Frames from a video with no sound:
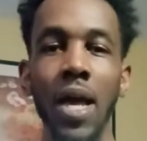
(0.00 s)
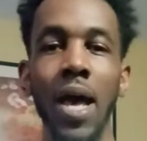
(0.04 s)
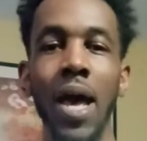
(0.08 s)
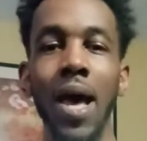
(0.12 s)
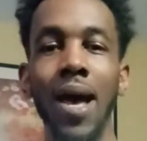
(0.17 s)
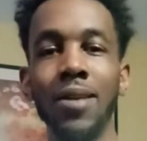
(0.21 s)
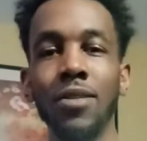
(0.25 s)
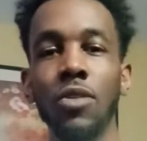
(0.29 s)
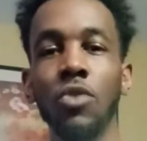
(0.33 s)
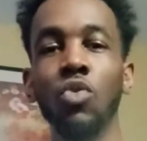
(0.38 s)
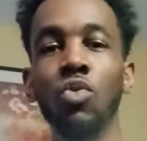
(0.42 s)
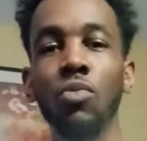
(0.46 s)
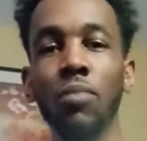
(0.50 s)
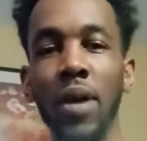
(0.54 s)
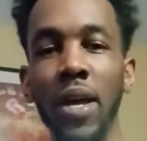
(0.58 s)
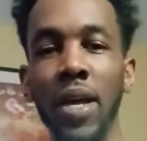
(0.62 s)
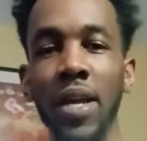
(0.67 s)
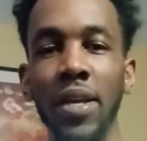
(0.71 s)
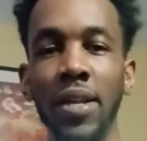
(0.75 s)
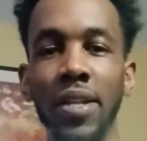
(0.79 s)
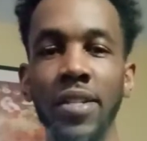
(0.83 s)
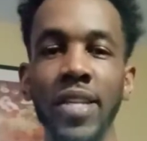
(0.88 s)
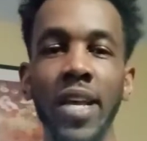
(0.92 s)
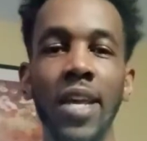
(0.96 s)
High school
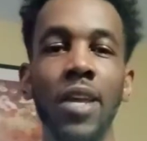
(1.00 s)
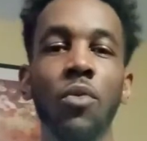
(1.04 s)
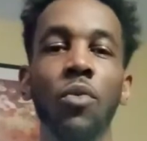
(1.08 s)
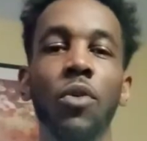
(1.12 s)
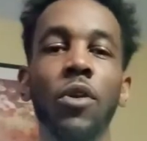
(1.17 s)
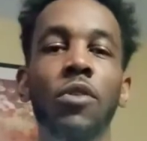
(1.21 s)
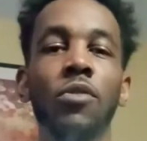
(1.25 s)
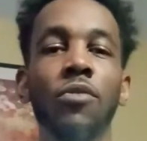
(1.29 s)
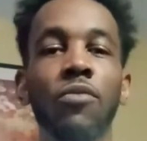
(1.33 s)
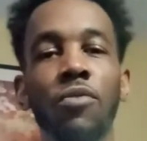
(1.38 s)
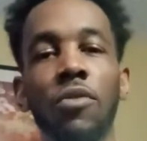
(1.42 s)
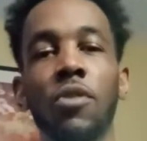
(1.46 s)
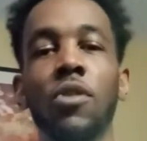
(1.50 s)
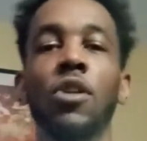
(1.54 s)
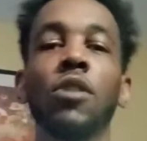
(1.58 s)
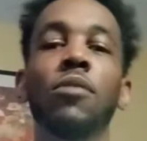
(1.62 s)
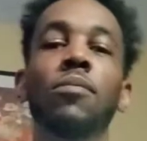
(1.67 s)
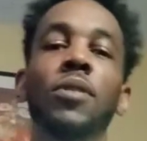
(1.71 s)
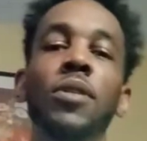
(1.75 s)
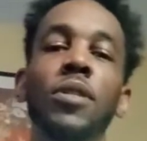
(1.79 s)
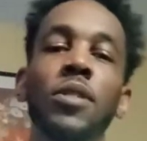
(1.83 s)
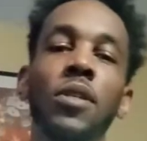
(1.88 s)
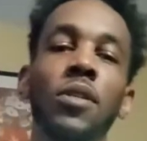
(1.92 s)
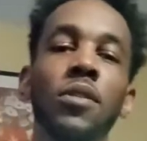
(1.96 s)
banging is, hey, where you
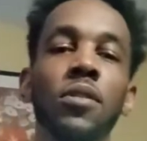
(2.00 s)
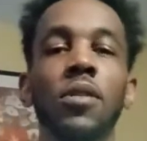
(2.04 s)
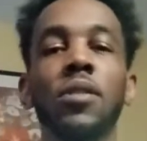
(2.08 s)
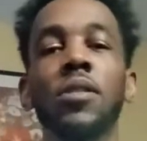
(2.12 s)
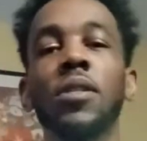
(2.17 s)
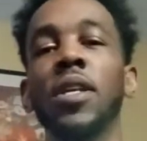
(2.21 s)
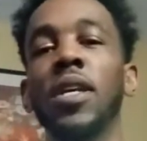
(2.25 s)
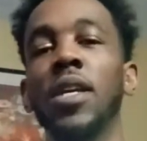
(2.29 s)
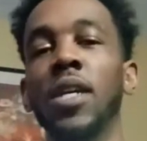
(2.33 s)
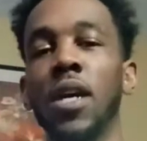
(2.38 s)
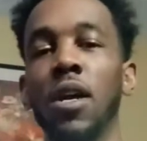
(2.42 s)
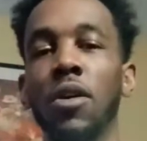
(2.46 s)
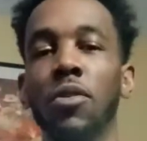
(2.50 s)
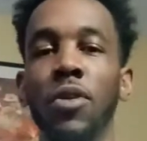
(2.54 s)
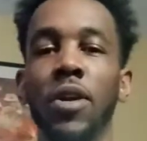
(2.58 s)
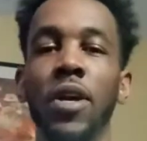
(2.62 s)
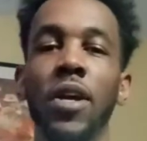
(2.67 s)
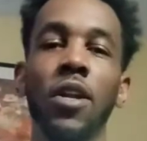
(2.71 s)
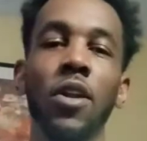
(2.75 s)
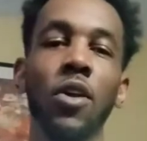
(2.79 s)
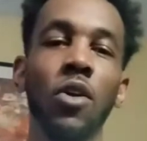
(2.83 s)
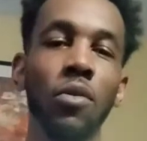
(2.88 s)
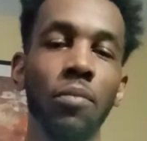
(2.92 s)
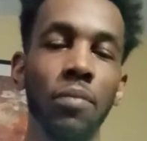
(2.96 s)
from? This nigga I
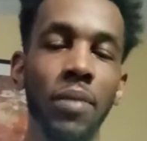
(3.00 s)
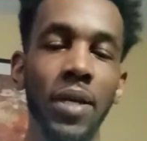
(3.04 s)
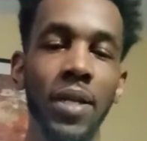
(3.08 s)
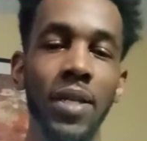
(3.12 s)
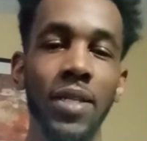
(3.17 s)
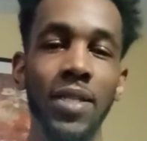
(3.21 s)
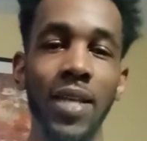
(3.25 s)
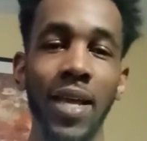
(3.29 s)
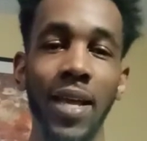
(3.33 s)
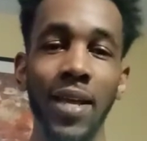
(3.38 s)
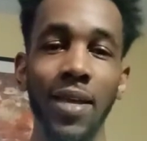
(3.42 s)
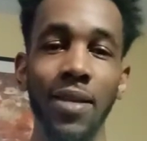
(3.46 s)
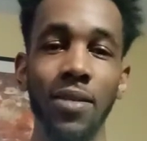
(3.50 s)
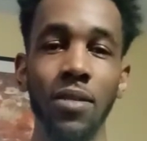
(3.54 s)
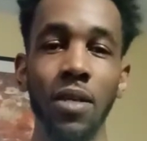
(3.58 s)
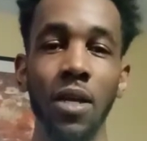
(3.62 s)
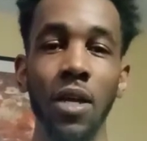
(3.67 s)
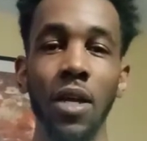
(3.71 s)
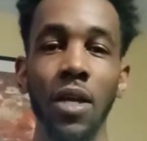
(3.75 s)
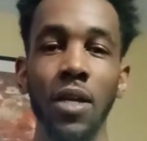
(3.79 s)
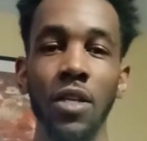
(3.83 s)
read on beat his ass.